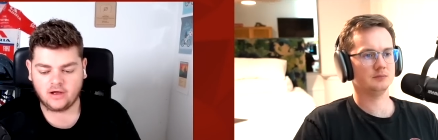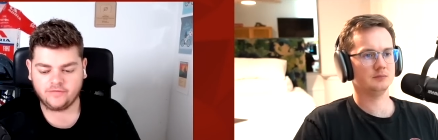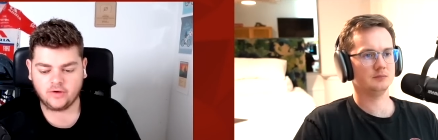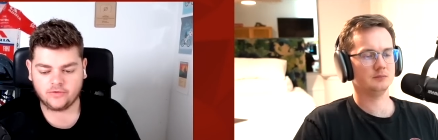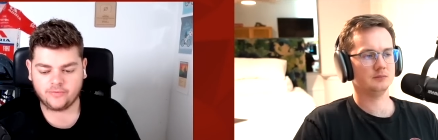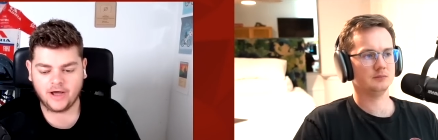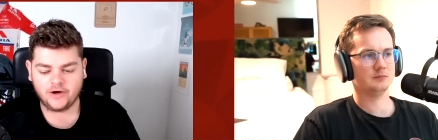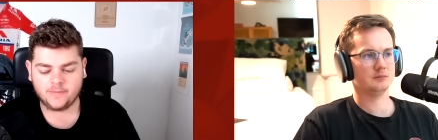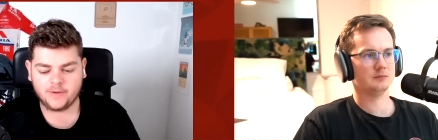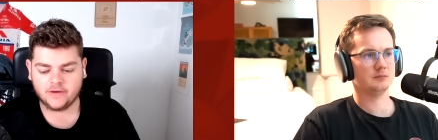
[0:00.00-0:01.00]
Speaker 1: of those
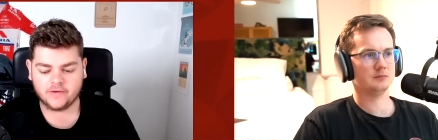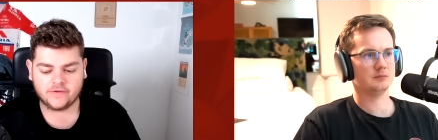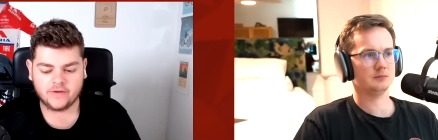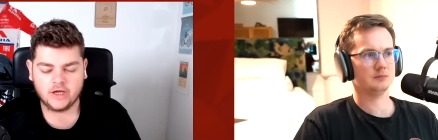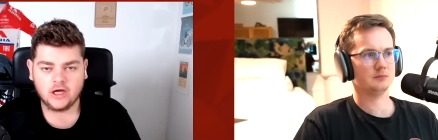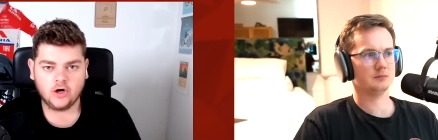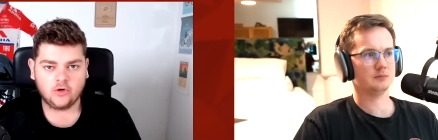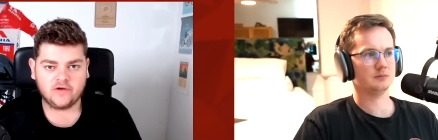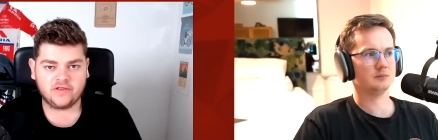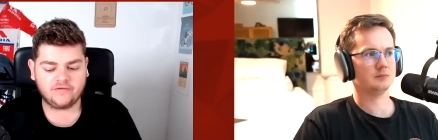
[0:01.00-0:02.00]
riders, because
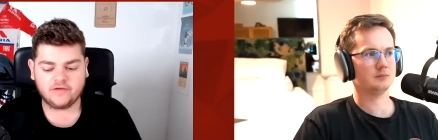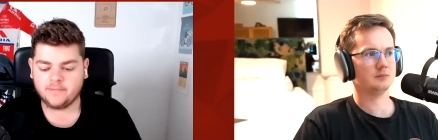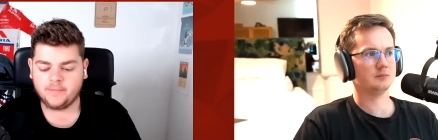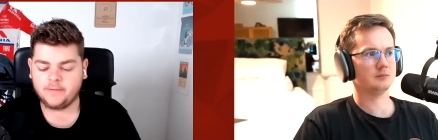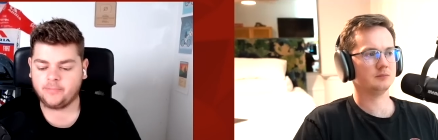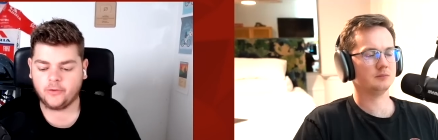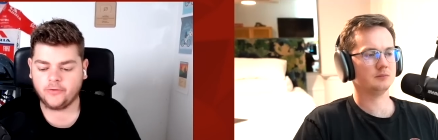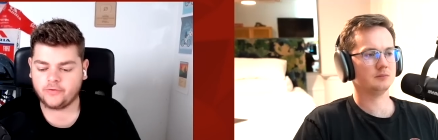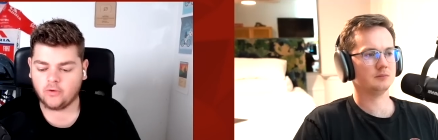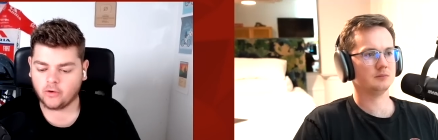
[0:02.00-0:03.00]
Kristoff is a big point
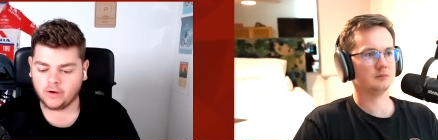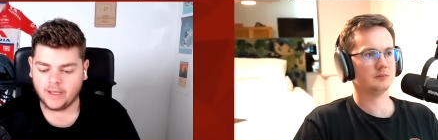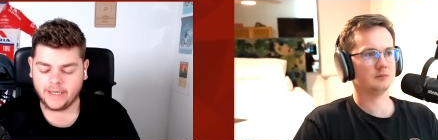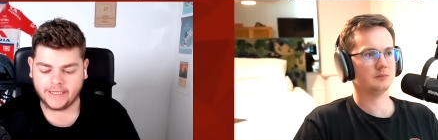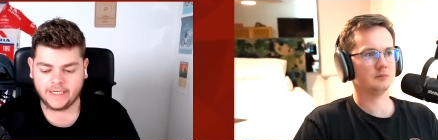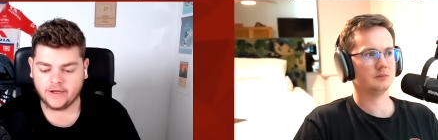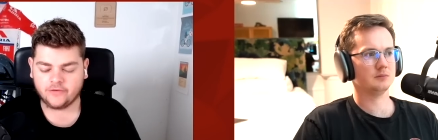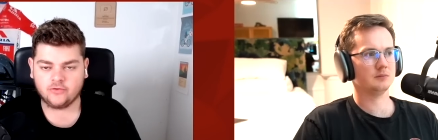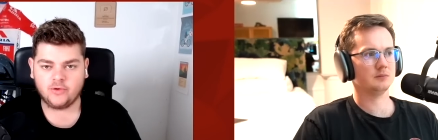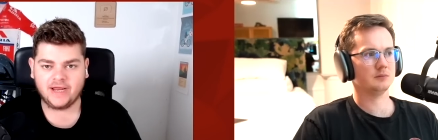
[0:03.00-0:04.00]
scorer. Like, he
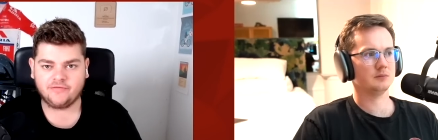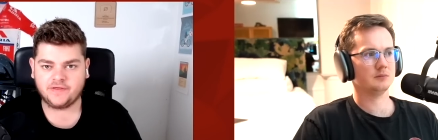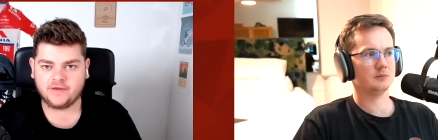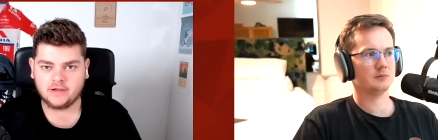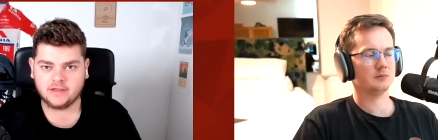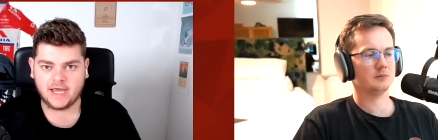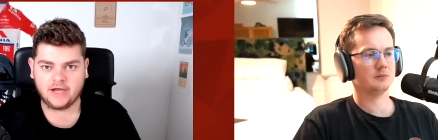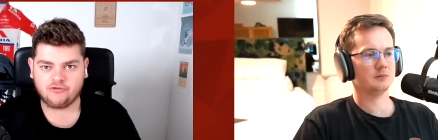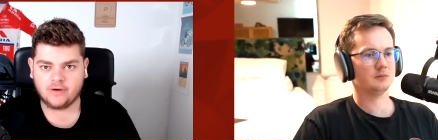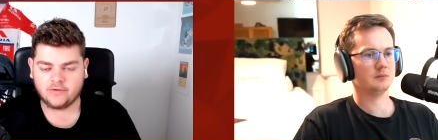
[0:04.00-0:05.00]
doesn't win every single day
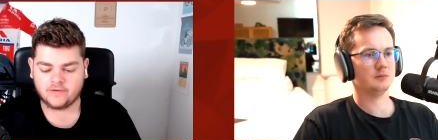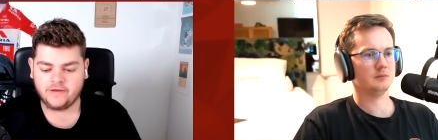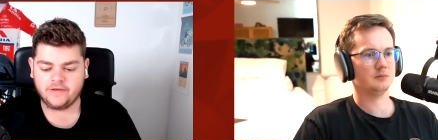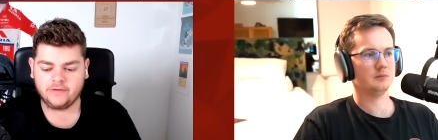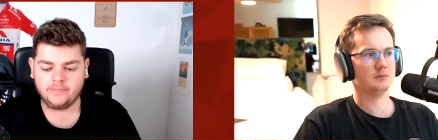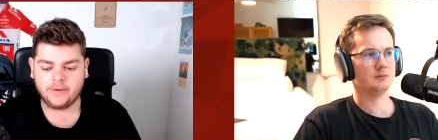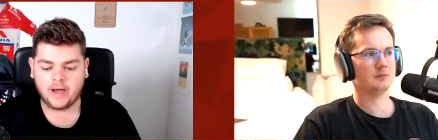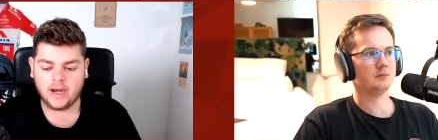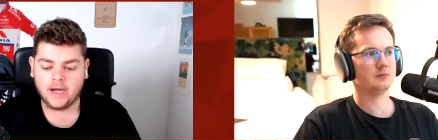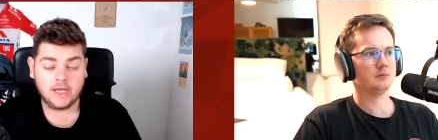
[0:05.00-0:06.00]
throughout the season,
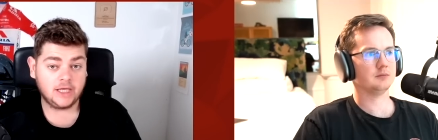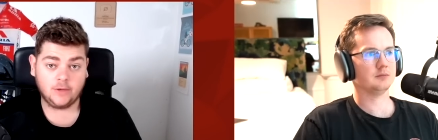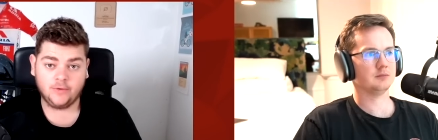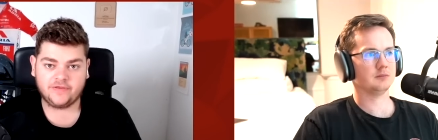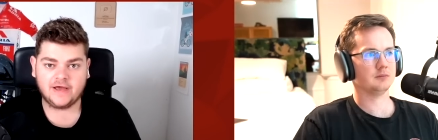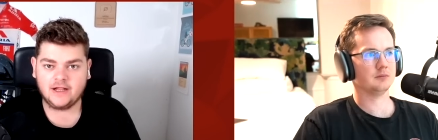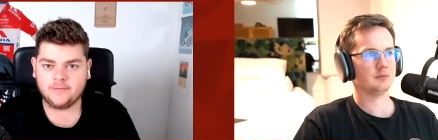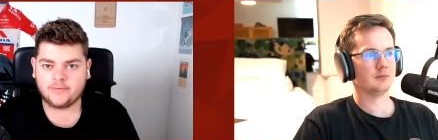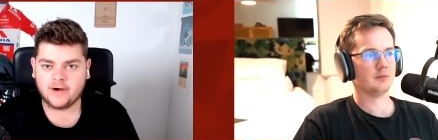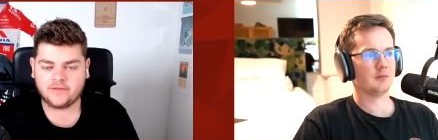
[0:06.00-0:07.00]
but he wins
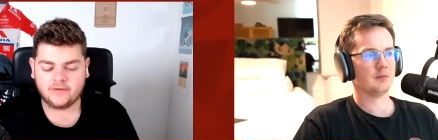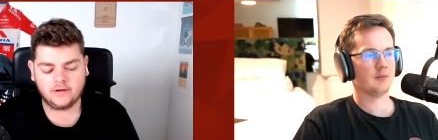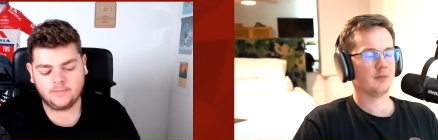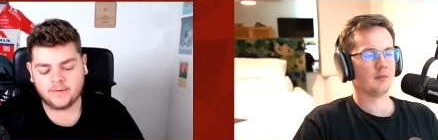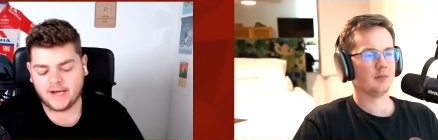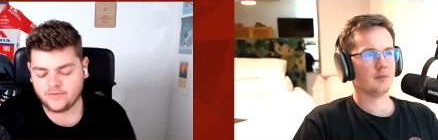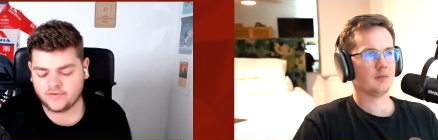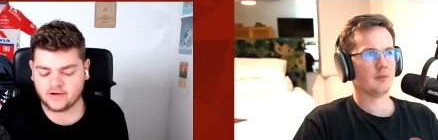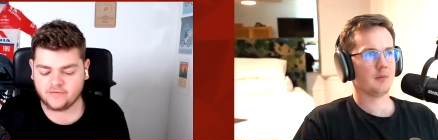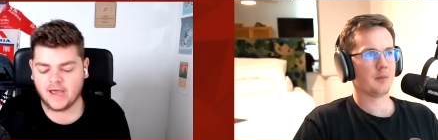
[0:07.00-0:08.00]
Gelderprijs still. But
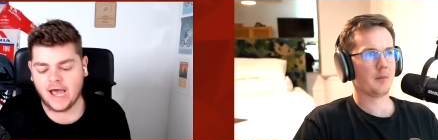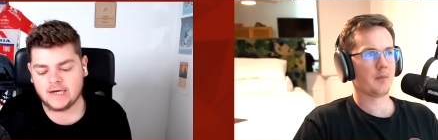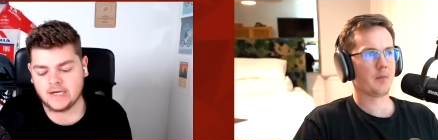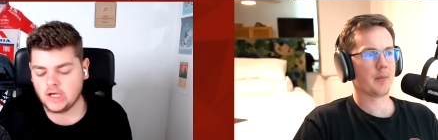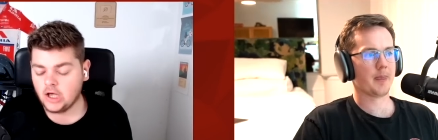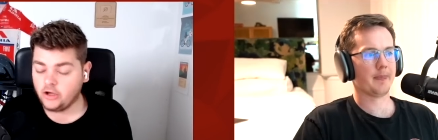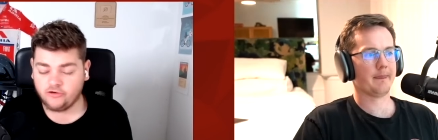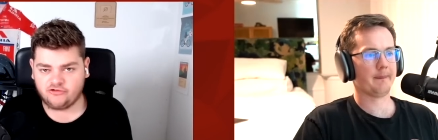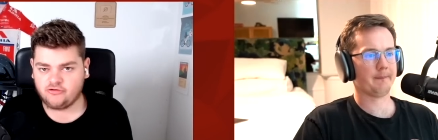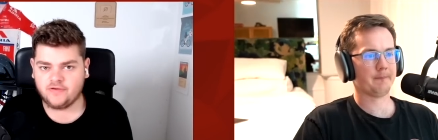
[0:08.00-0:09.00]
outside of that,
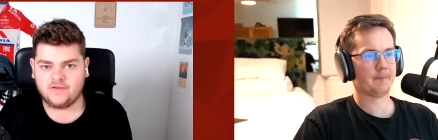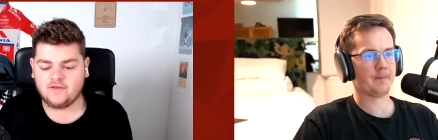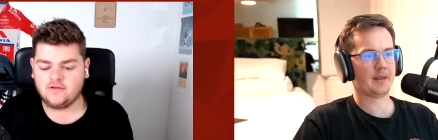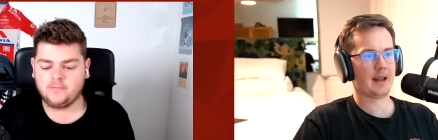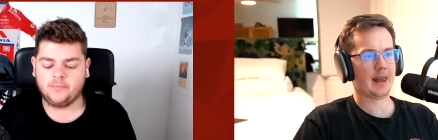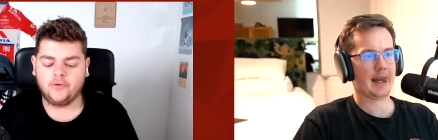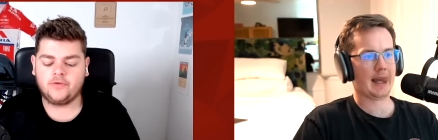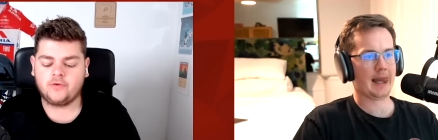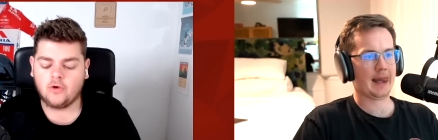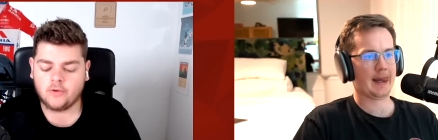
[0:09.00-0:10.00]
just consistent point
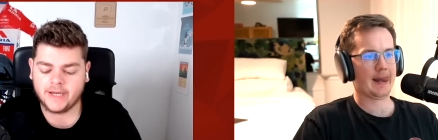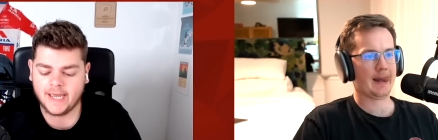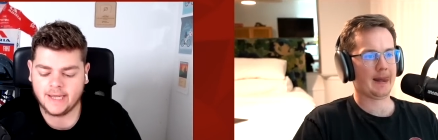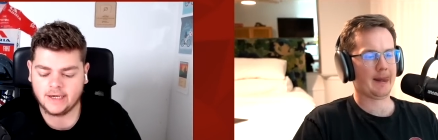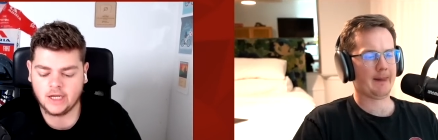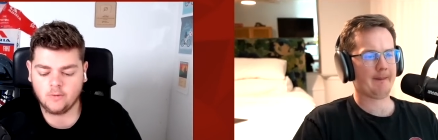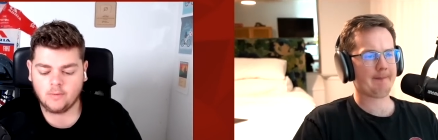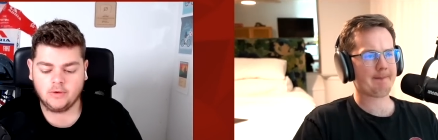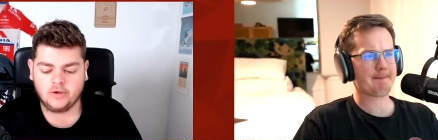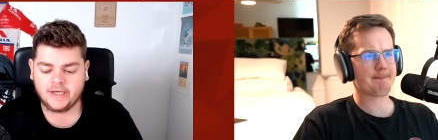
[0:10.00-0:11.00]
scoring. And
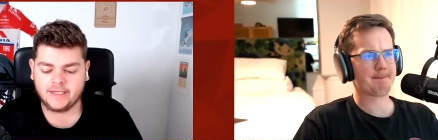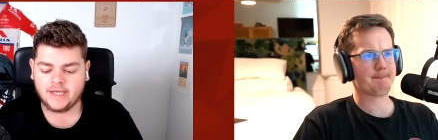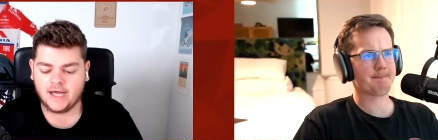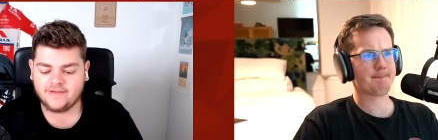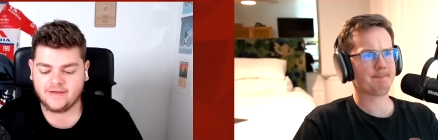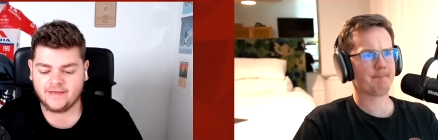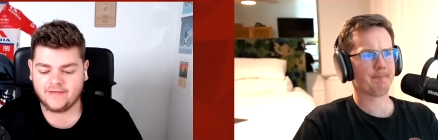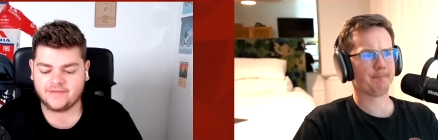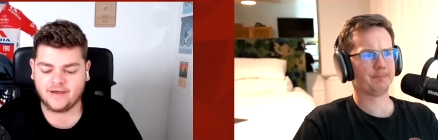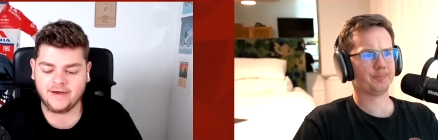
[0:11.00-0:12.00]
when we look at the guys that they
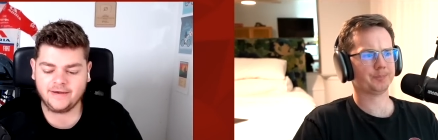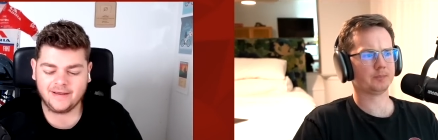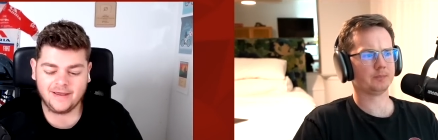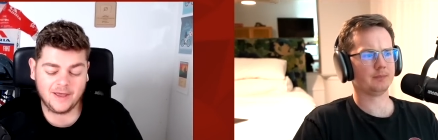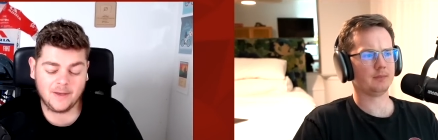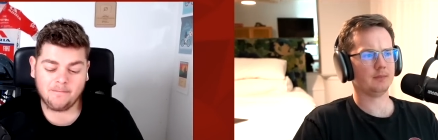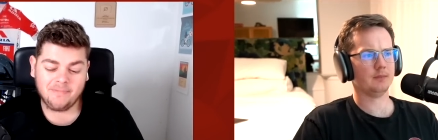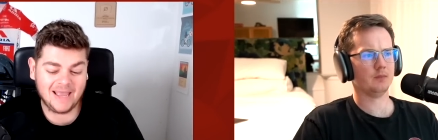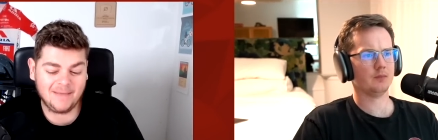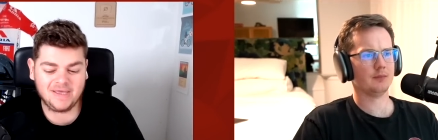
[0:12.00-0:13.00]
signed,
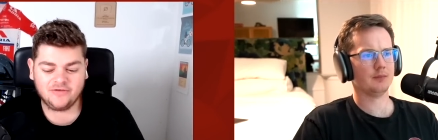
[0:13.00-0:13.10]
maybe